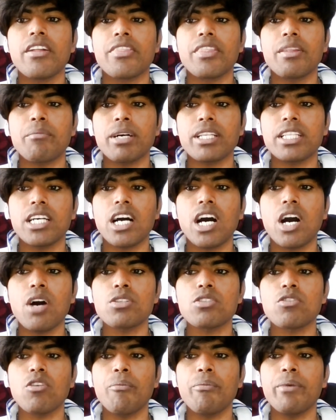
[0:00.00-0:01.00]
The mother
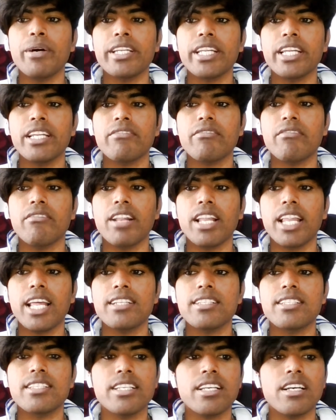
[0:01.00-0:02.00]
house opened in
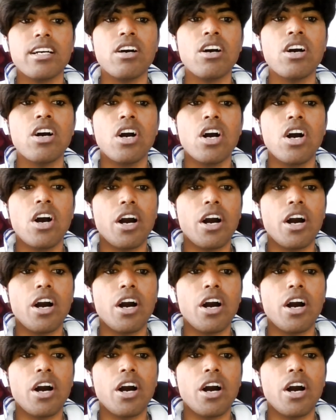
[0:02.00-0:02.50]
Valencia